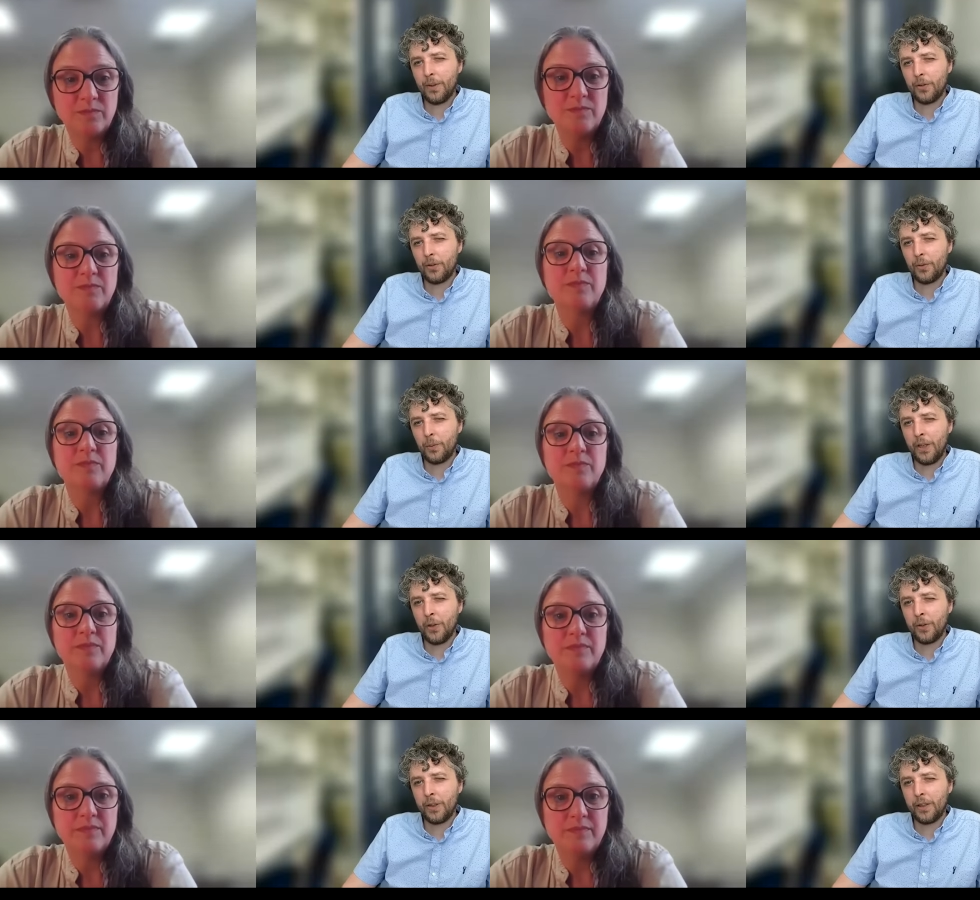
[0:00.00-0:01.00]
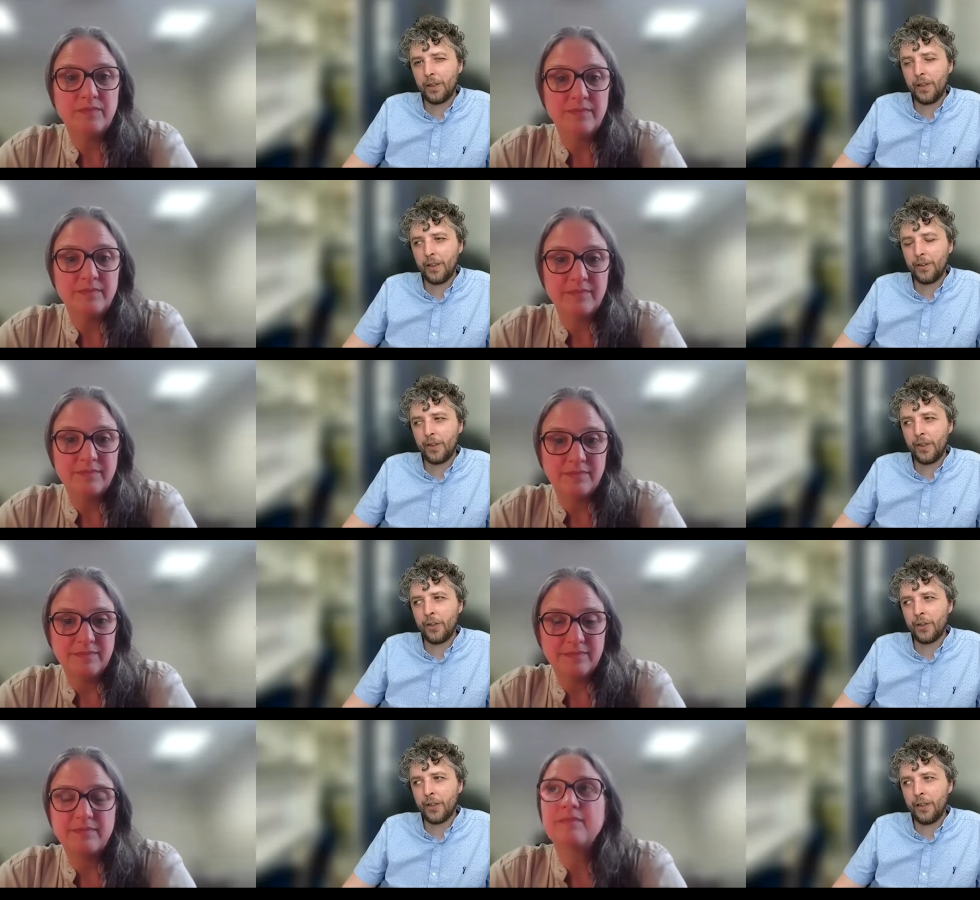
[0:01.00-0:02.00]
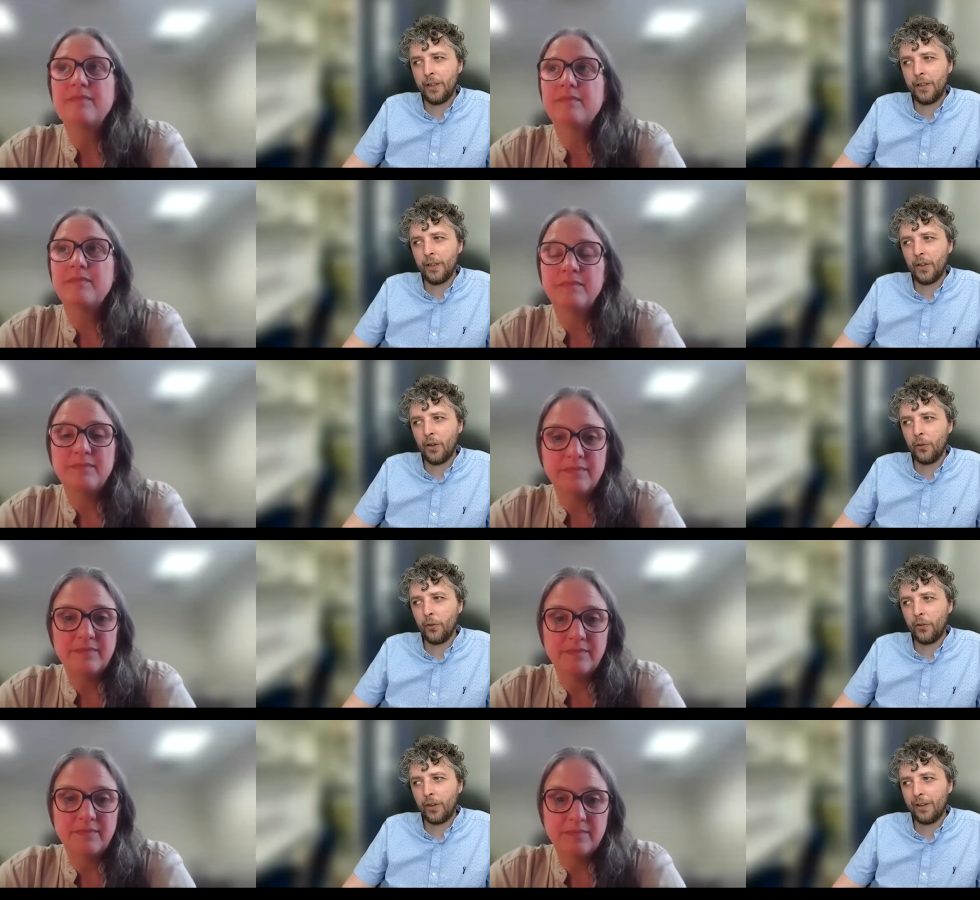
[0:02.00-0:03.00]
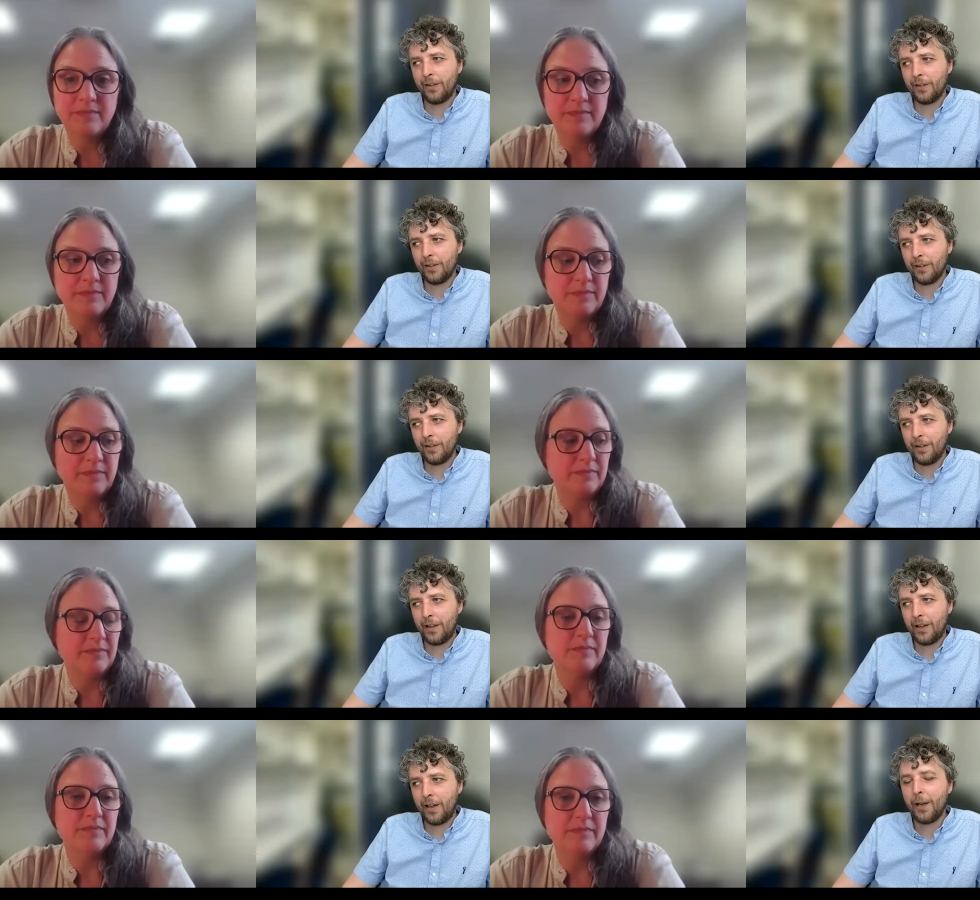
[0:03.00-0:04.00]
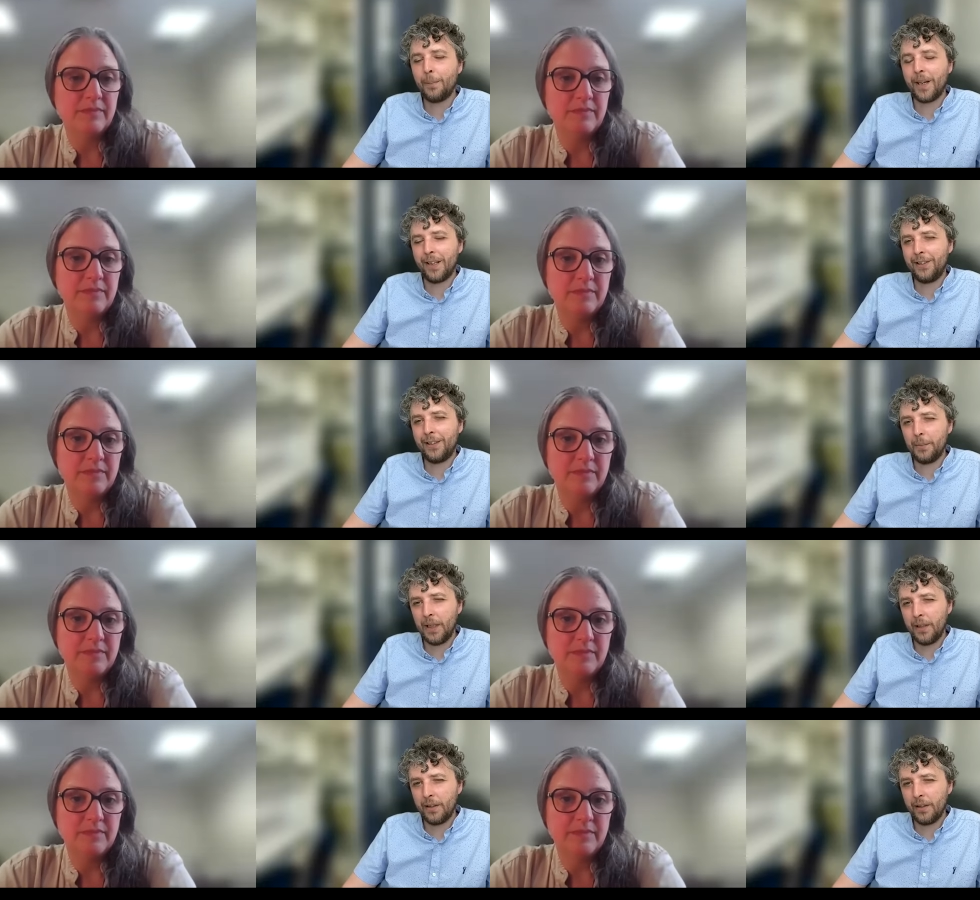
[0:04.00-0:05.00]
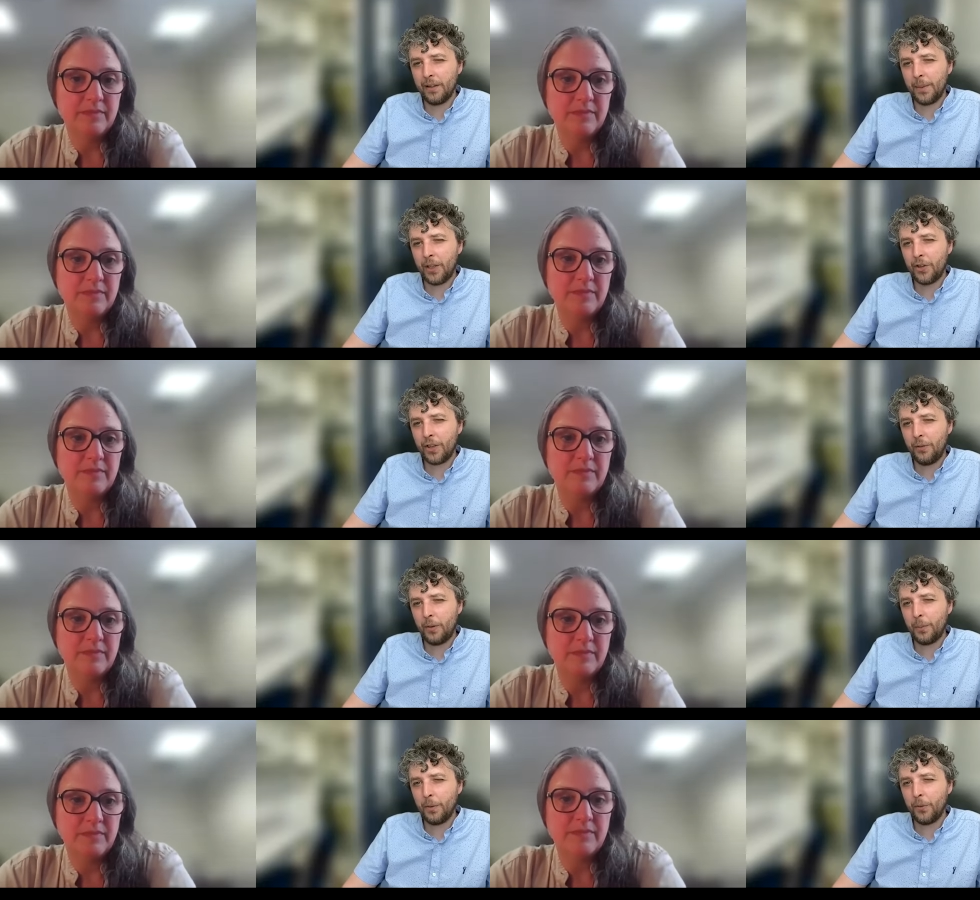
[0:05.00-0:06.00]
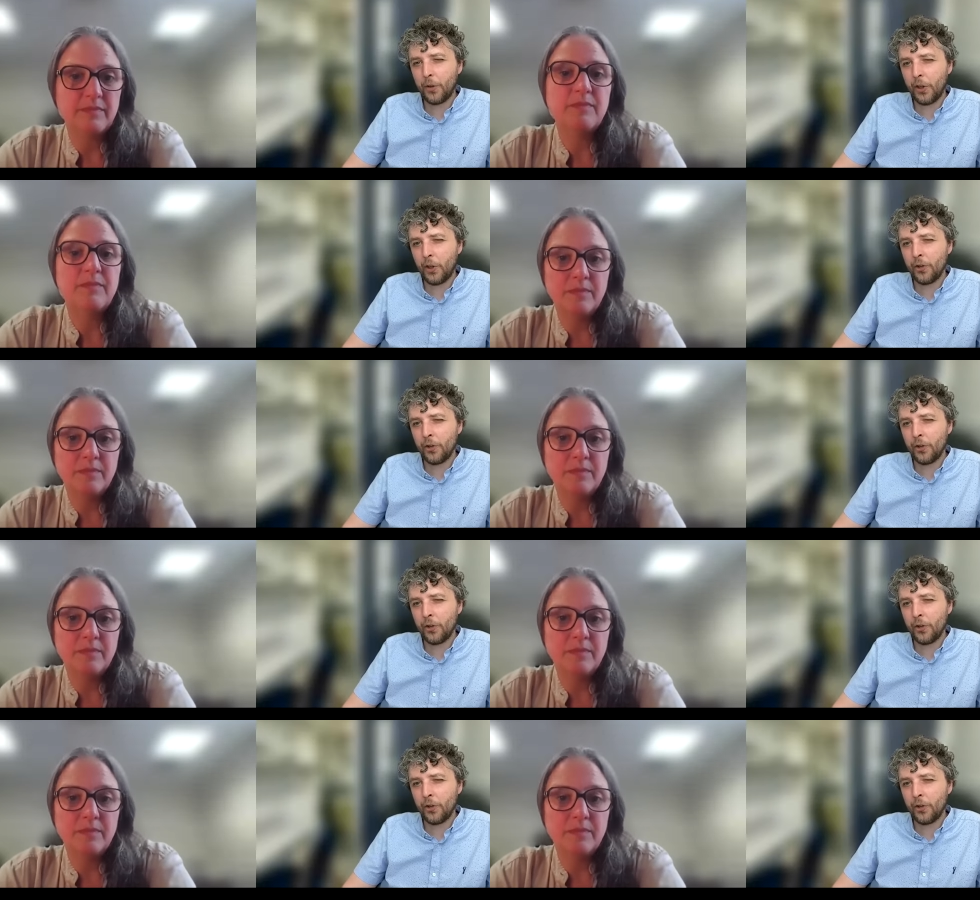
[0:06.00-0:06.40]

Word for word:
Speaker 1: because we know that there is an early onset hyperexcitability in dementia even before the